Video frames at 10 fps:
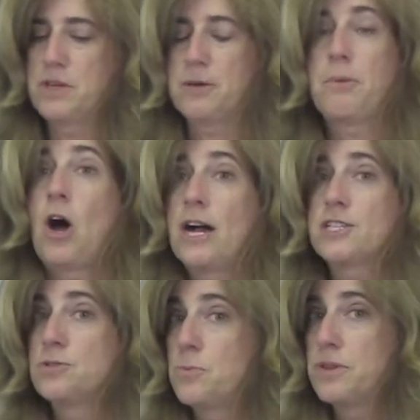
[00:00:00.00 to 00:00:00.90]
with a
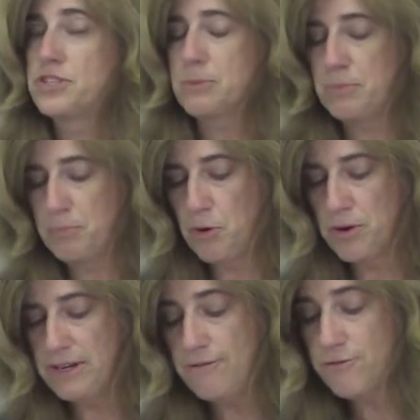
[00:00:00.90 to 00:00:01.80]
box with some
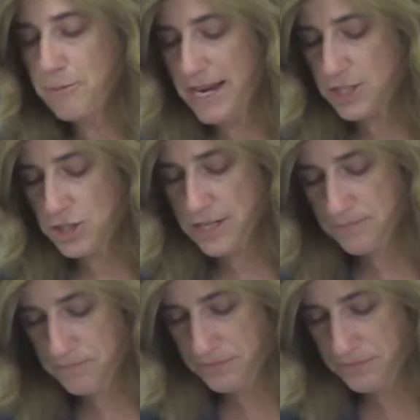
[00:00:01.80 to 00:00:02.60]
important information,